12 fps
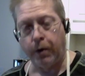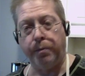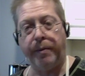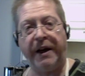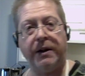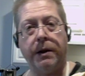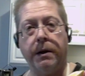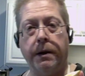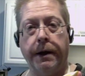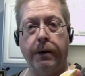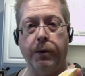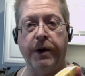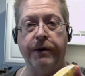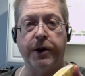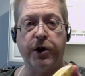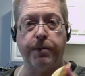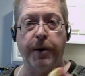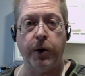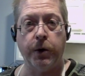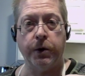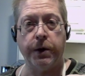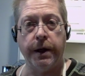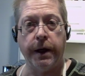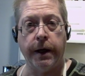basically, we've
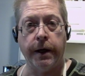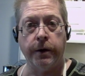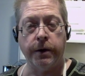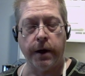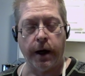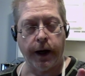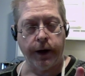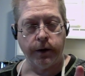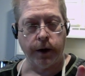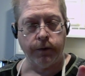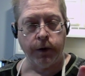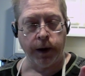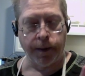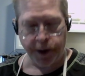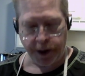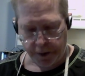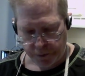exposed the inner sides of the lemon in